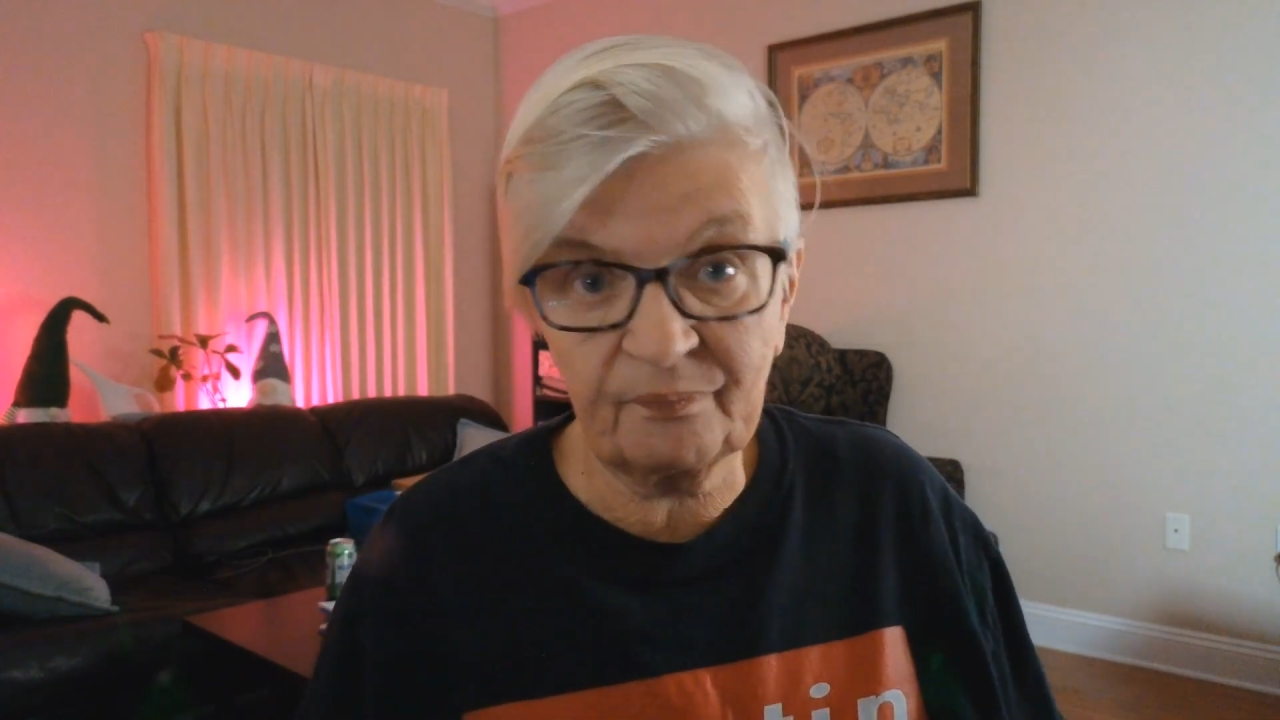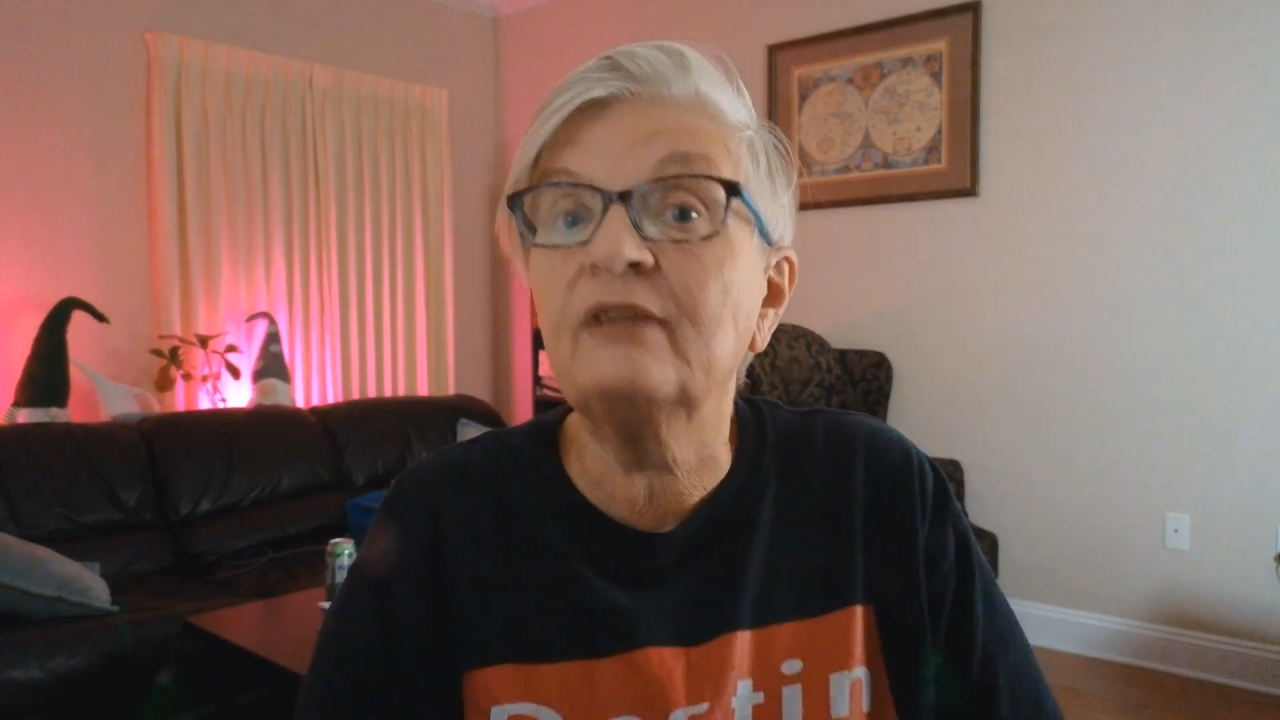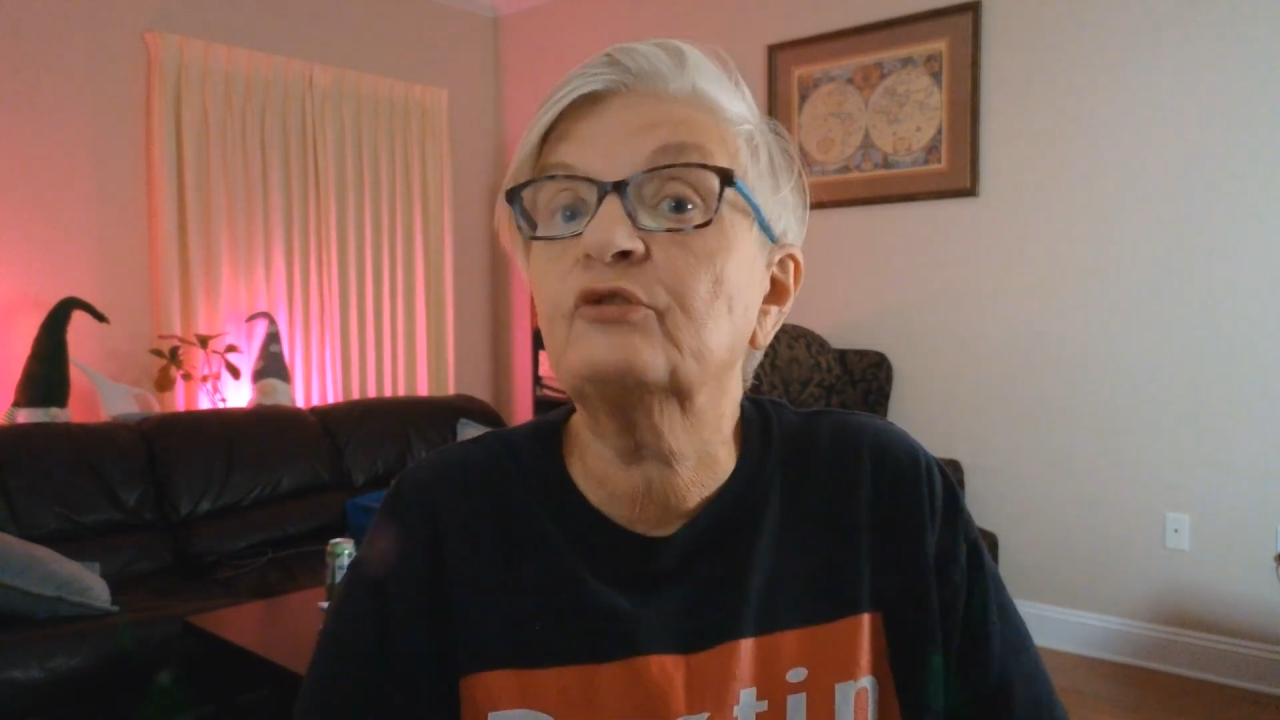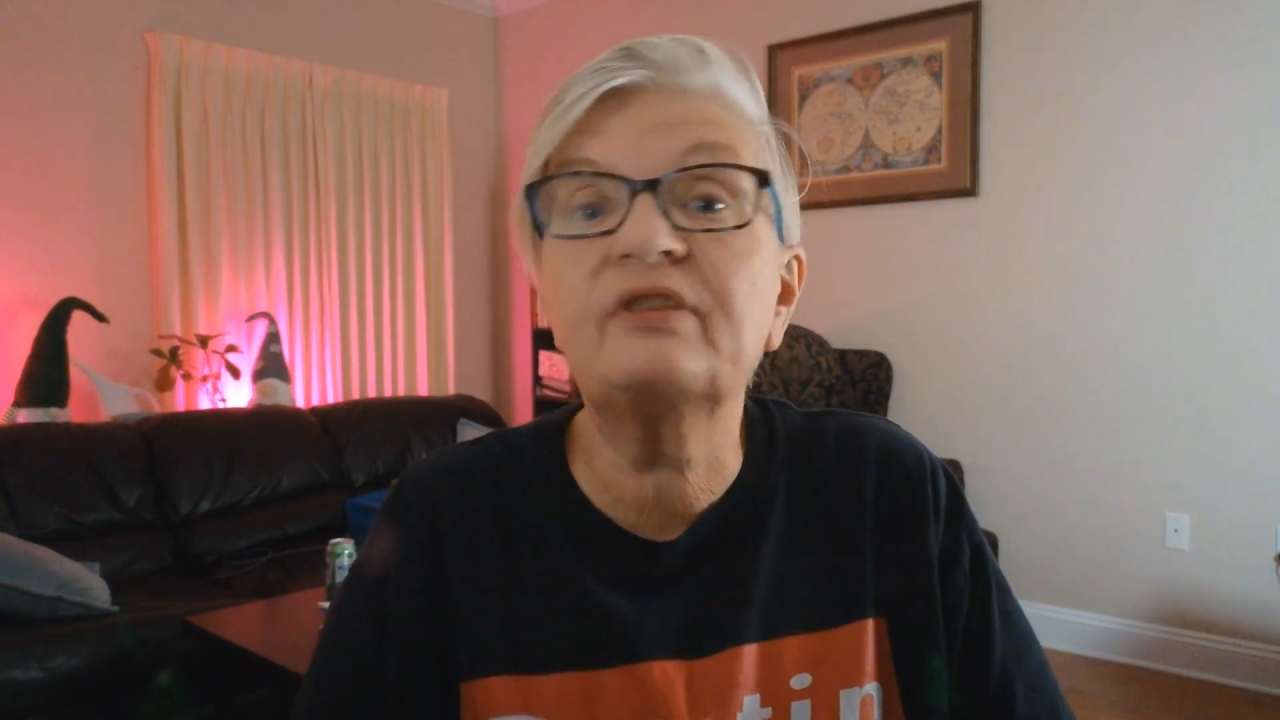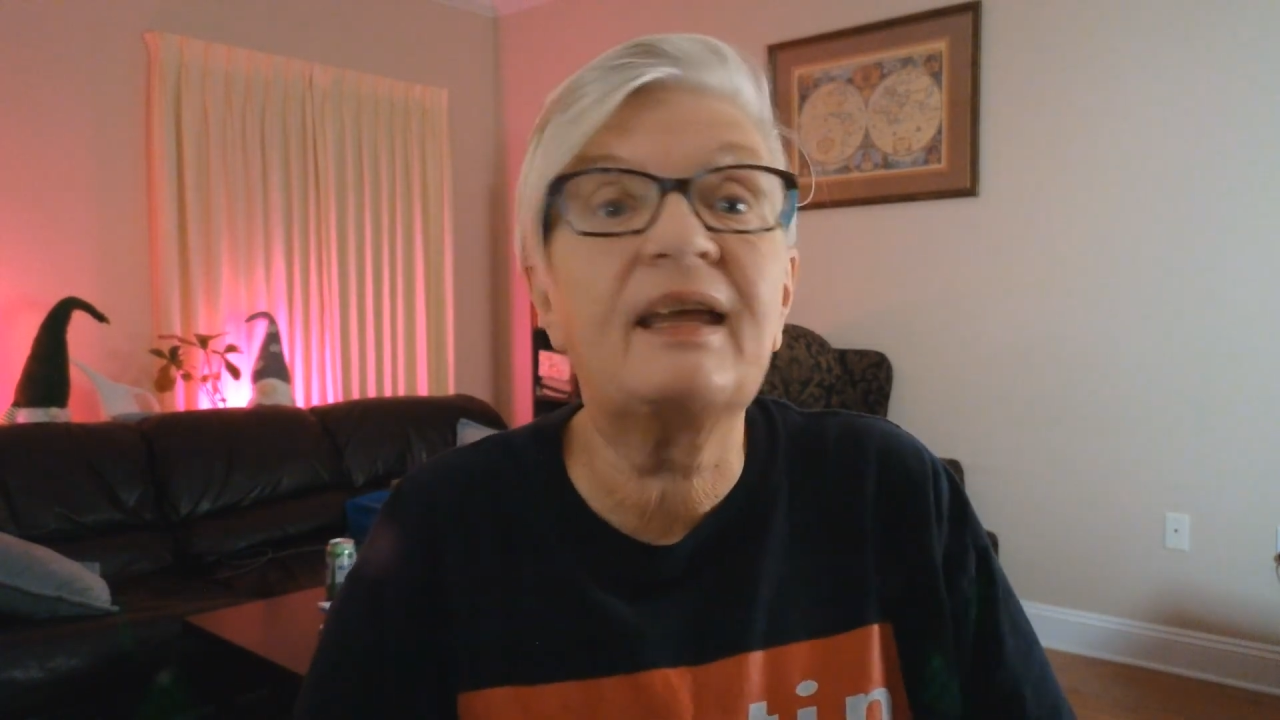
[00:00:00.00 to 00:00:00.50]

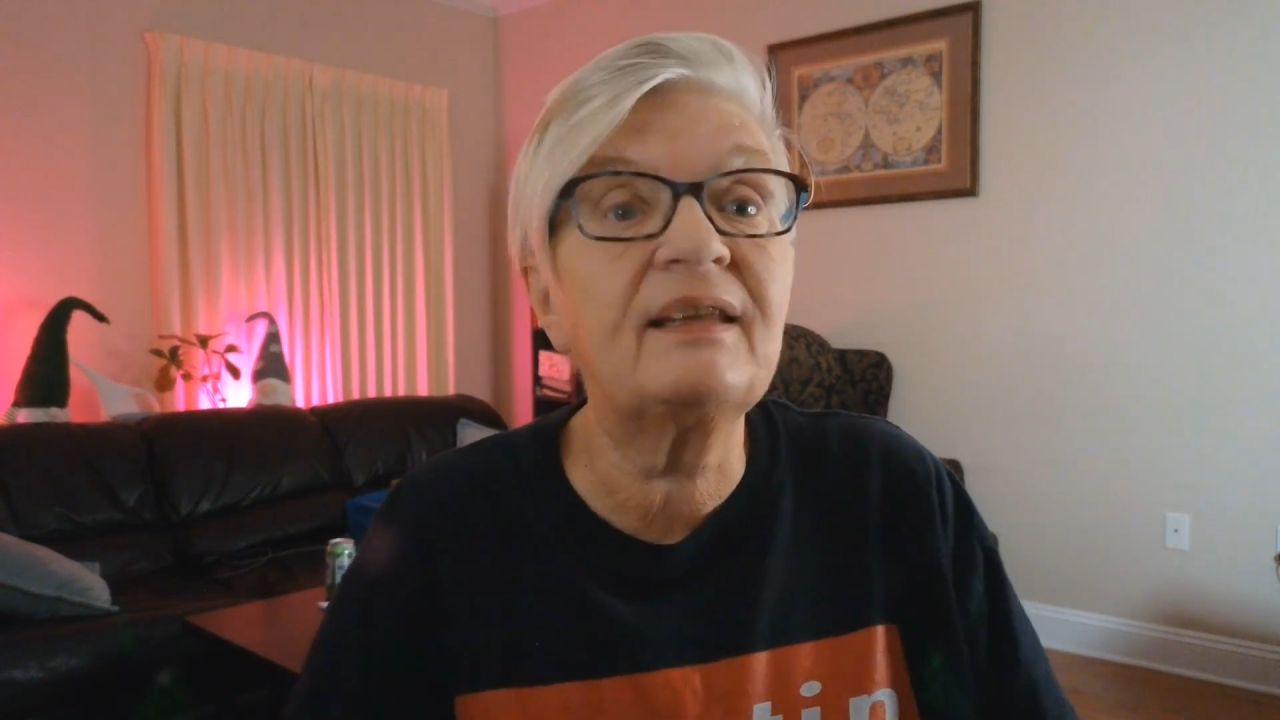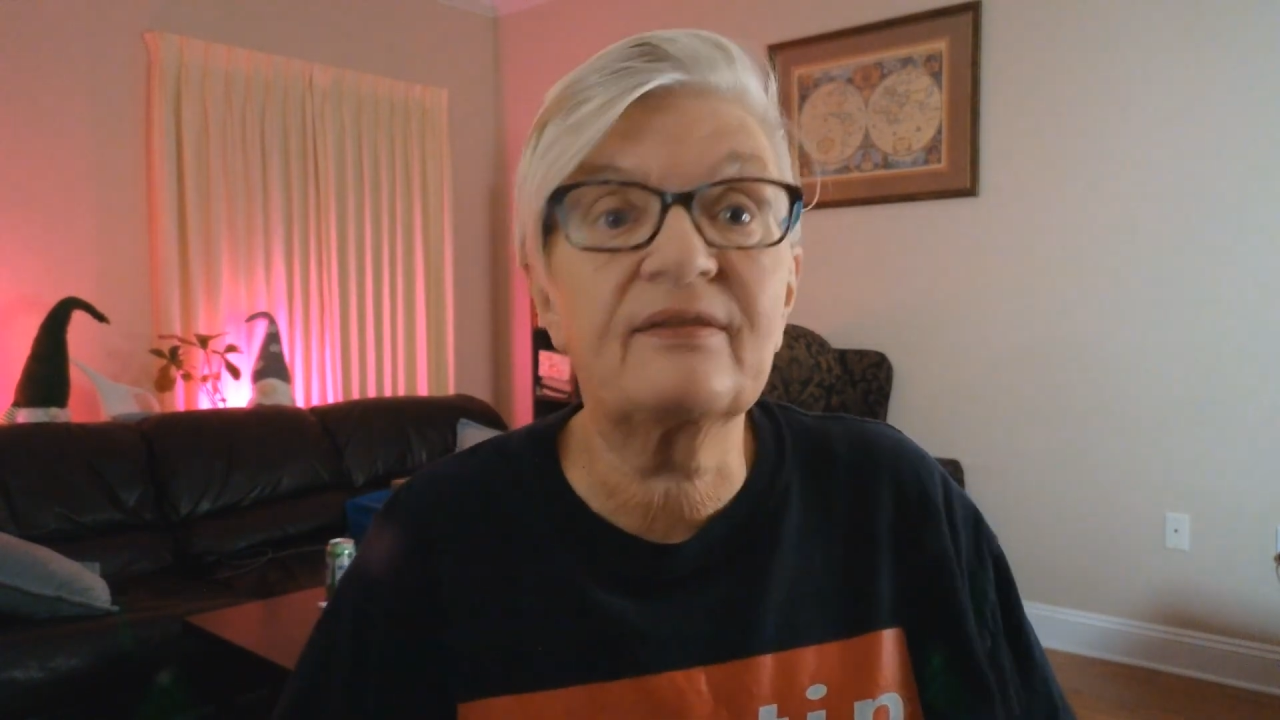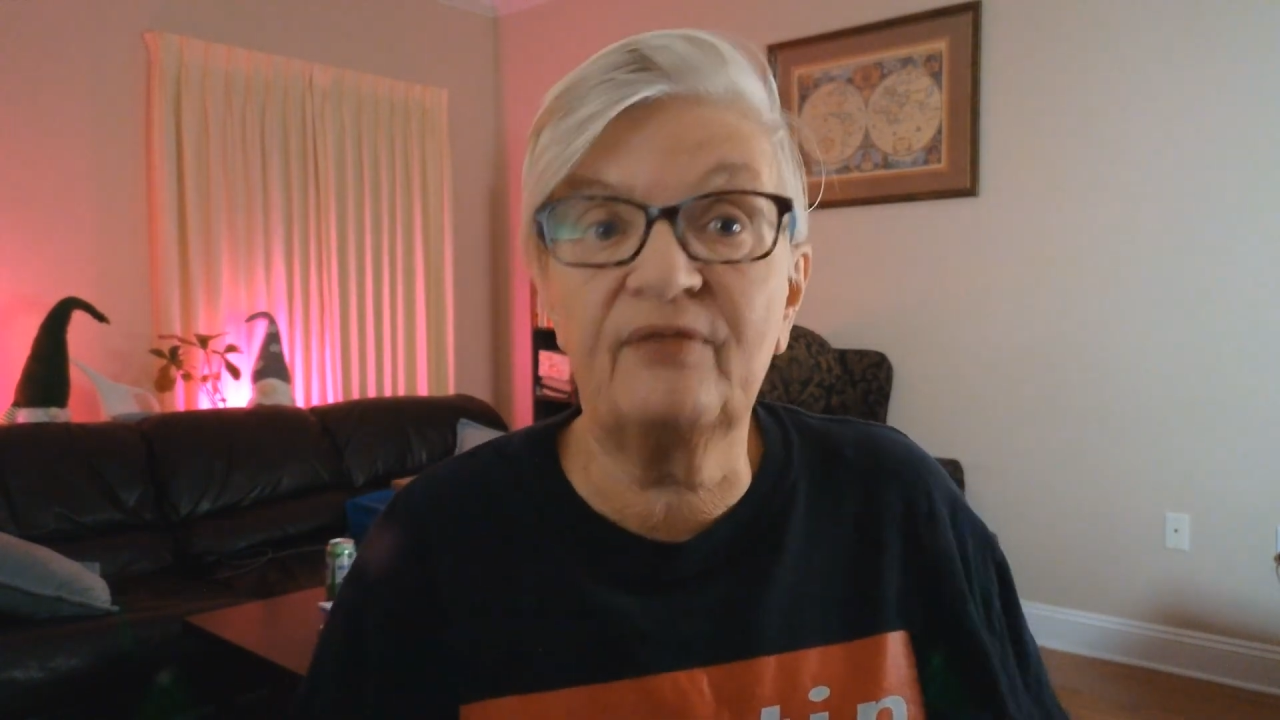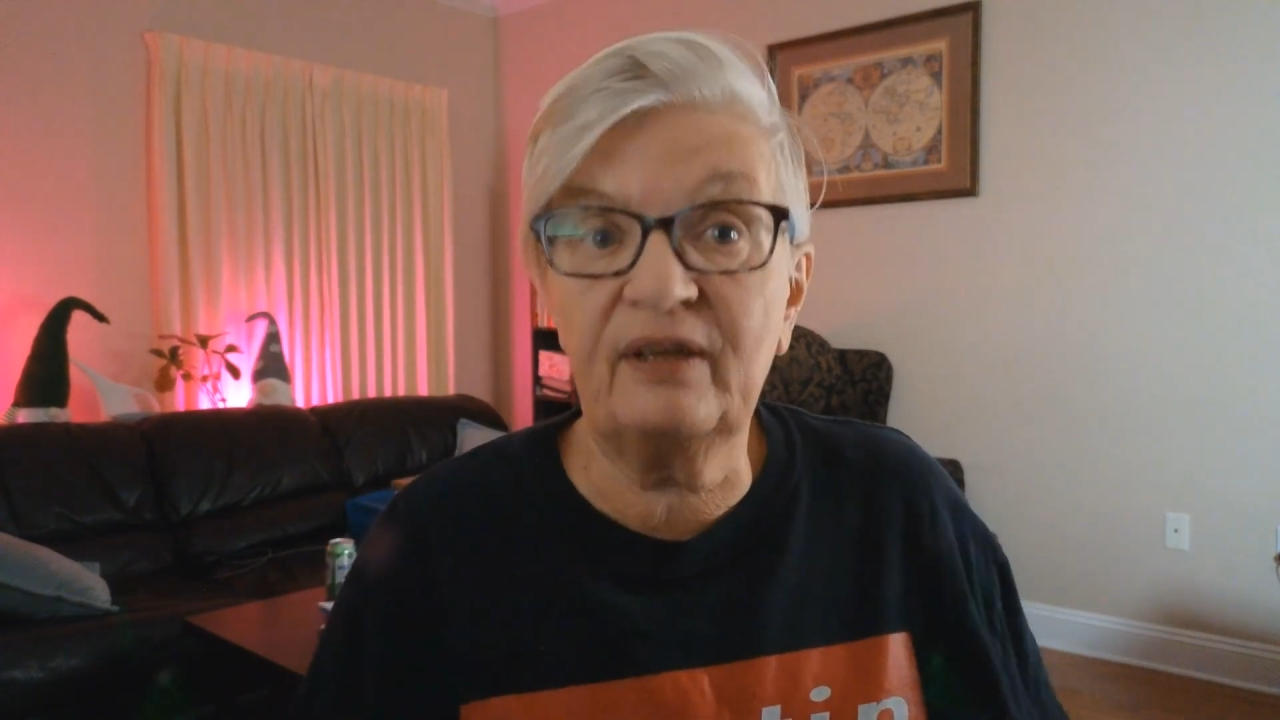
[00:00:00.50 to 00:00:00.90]
In today's